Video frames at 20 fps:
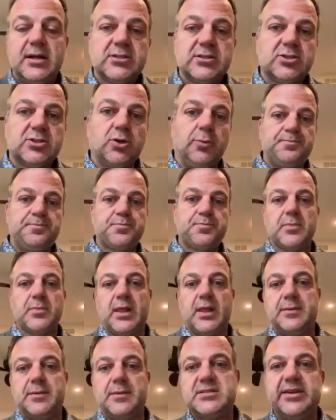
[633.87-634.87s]
So
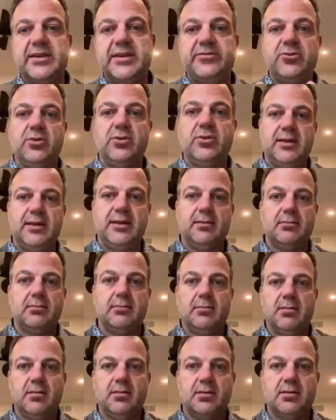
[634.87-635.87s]
I'm just giving you the
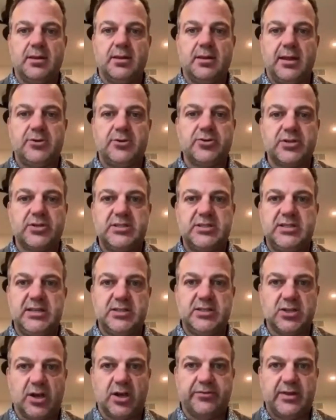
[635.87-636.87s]

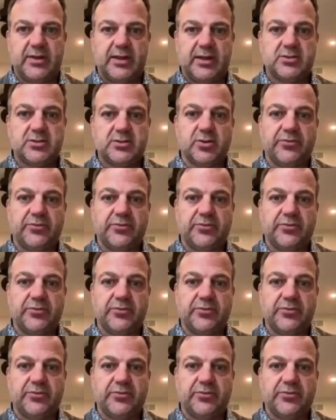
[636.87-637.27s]
intricacies of that.